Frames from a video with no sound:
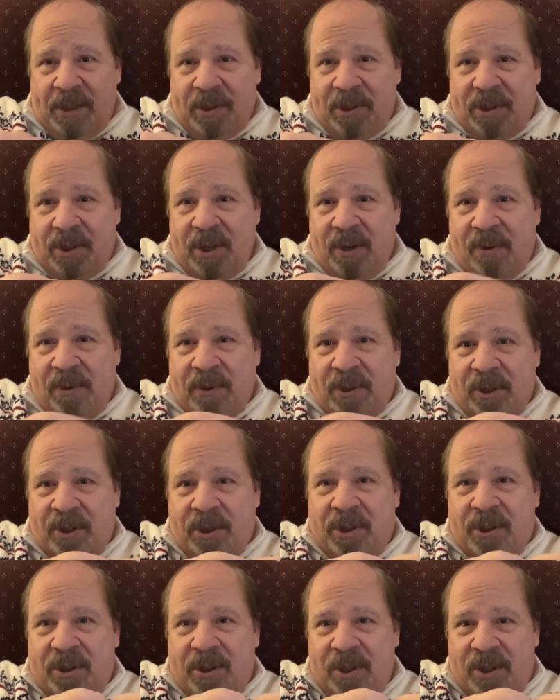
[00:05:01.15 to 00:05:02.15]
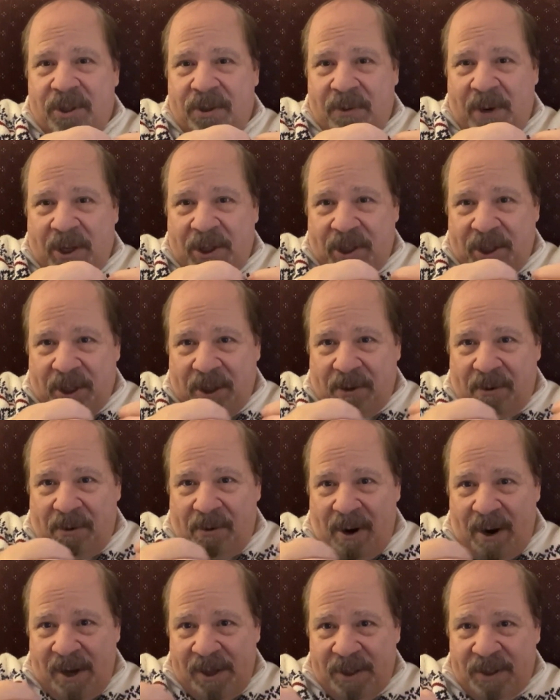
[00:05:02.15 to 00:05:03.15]
So to stretch it
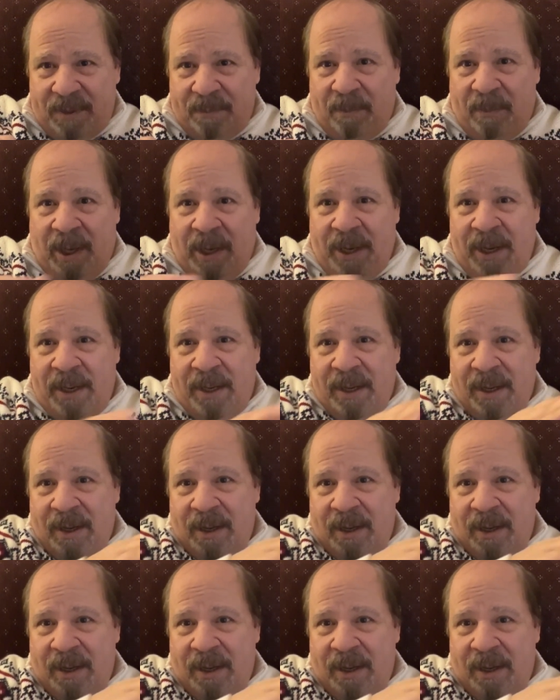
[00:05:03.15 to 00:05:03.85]
across my